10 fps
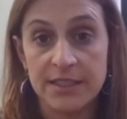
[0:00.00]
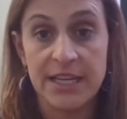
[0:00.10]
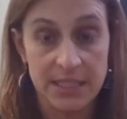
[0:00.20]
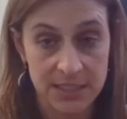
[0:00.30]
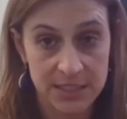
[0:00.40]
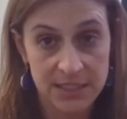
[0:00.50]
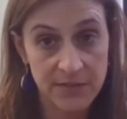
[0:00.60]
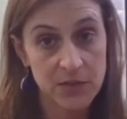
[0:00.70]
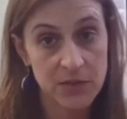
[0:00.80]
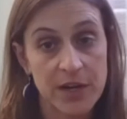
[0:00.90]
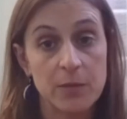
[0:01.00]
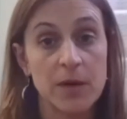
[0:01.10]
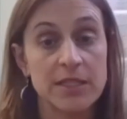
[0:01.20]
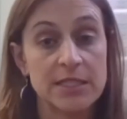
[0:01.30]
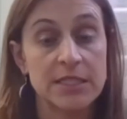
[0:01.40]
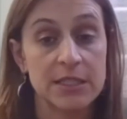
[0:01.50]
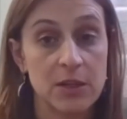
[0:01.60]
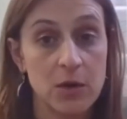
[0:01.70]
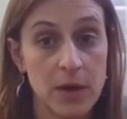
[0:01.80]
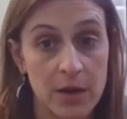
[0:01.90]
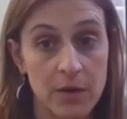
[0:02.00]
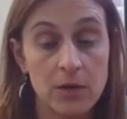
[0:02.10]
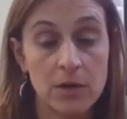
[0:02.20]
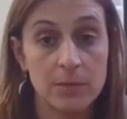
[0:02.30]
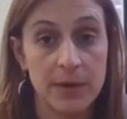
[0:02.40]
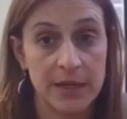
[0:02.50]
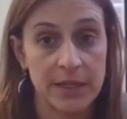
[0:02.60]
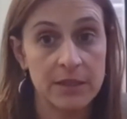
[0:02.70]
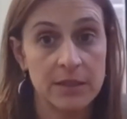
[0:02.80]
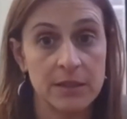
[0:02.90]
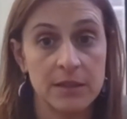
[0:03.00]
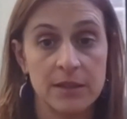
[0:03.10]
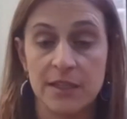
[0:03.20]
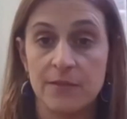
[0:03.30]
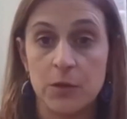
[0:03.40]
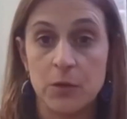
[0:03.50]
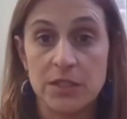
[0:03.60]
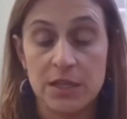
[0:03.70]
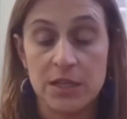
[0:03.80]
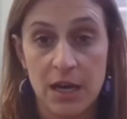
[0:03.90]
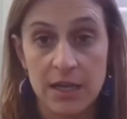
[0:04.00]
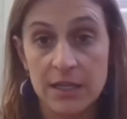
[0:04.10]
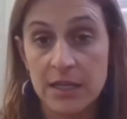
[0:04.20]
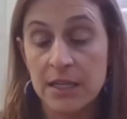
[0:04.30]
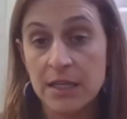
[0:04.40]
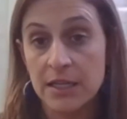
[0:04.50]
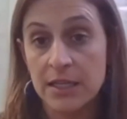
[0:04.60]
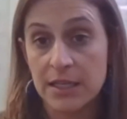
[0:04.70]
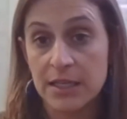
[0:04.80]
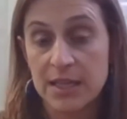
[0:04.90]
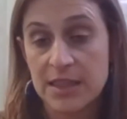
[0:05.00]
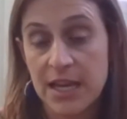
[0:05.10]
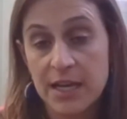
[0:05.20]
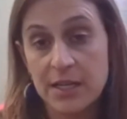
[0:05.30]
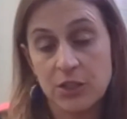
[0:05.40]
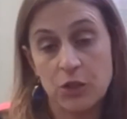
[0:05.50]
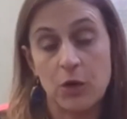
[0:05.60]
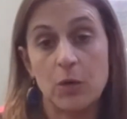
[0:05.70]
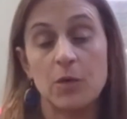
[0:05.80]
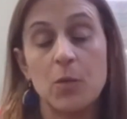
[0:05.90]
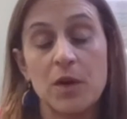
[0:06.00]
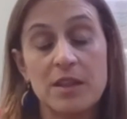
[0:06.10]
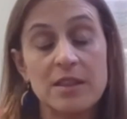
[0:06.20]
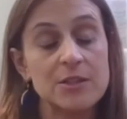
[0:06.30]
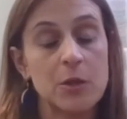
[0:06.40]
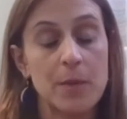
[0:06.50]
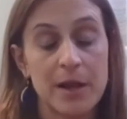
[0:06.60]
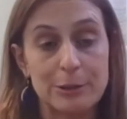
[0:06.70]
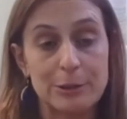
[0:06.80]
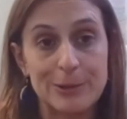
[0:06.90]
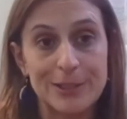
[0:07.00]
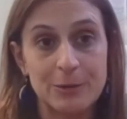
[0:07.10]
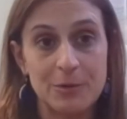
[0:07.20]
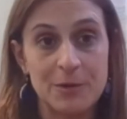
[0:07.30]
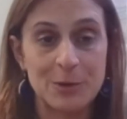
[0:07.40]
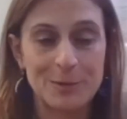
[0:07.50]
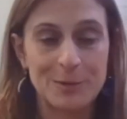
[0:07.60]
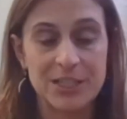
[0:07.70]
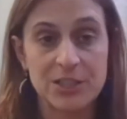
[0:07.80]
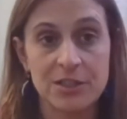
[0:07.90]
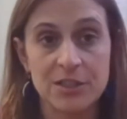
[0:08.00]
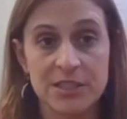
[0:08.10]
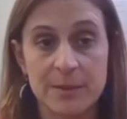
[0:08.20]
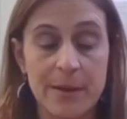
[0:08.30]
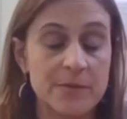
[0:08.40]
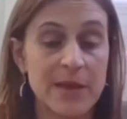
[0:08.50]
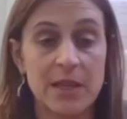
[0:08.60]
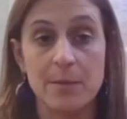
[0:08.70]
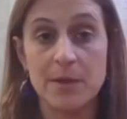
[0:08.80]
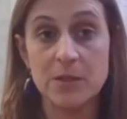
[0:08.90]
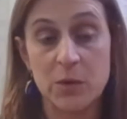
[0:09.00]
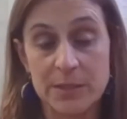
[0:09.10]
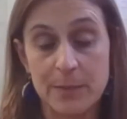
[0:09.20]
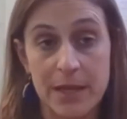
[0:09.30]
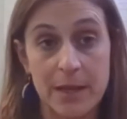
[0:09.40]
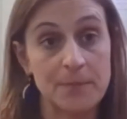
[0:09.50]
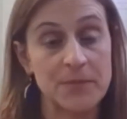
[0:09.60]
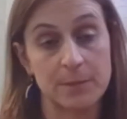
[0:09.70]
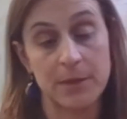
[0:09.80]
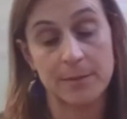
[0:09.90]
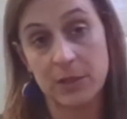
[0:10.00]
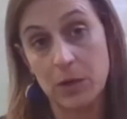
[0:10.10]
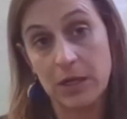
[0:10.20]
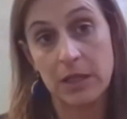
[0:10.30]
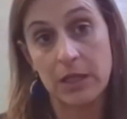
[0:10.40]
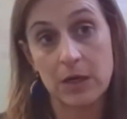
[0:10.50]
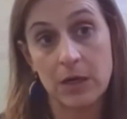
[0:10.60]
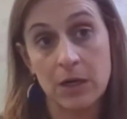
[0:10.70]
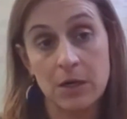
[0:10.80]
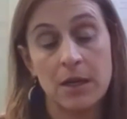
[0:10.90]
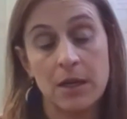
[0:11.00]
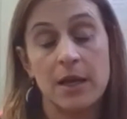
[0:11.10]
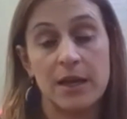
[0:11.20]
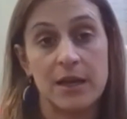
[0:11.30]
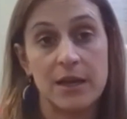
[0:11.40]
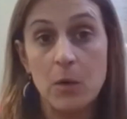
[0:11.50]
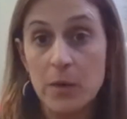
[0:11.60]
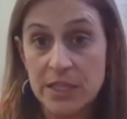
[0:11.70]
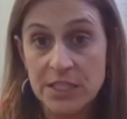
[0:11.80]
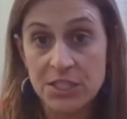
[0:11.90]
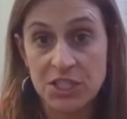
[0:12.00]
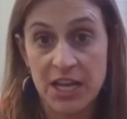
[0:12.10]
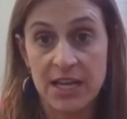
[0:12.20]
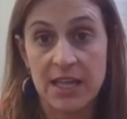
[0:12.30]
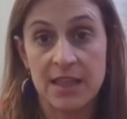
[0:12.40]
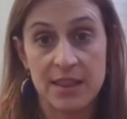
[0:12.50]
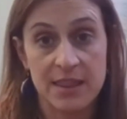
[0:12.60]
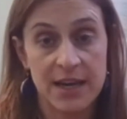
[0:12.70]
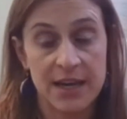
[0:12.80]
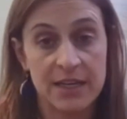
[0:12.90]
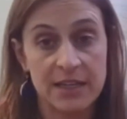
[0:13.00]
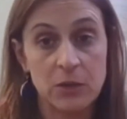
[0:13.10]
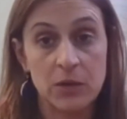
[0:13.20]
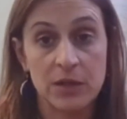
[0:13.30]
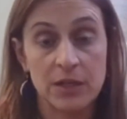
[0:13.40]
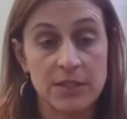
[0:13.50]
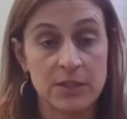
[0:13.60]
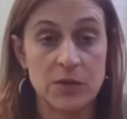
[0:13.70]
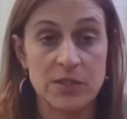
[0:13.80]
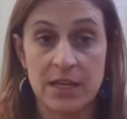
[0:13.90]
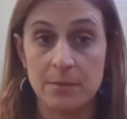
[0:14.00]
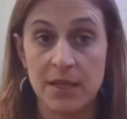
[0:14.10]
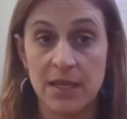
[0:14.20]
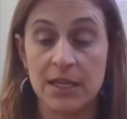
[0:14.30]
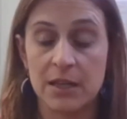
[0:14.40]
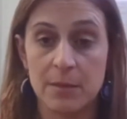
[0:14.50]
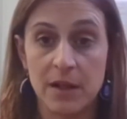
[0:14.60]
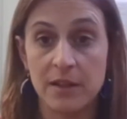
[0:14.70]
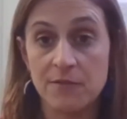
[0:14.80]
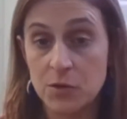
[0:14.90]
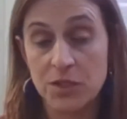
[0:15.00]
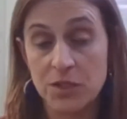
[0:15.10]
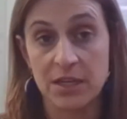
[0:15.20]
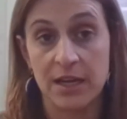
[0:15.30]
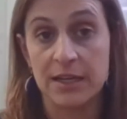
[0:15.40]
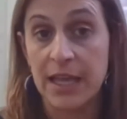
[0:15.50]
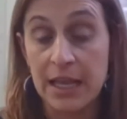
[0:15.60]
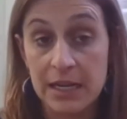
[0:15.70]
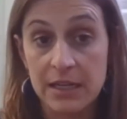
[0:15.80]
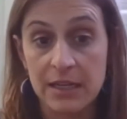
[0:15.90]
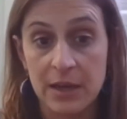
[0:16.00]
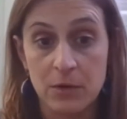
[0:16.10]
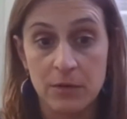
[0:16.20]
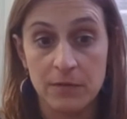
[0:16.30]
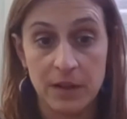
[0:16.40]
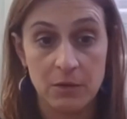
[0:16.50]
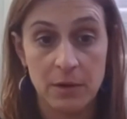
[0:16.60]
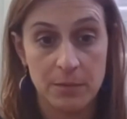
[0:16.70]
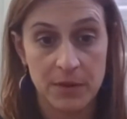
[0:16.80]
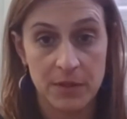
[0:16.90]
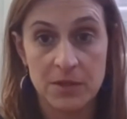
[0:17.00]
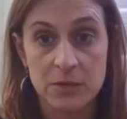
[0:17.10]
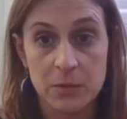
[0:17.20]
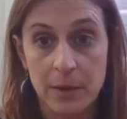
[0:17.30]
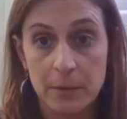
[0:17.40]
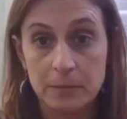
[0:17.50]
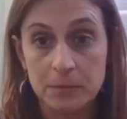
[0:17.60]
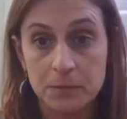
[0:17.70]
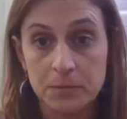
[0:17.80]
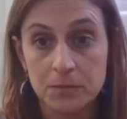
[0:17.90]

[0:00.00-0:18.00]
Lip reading: Yes, 7th grade ones did go out already. If you did not get that, you know, one of the things with Parent Square, you always want to make sure, sometimes my emails go to spam, sometimes they go to clutter. Always check that. You can also send me an email if you do not get it, and I will follow up with you as well.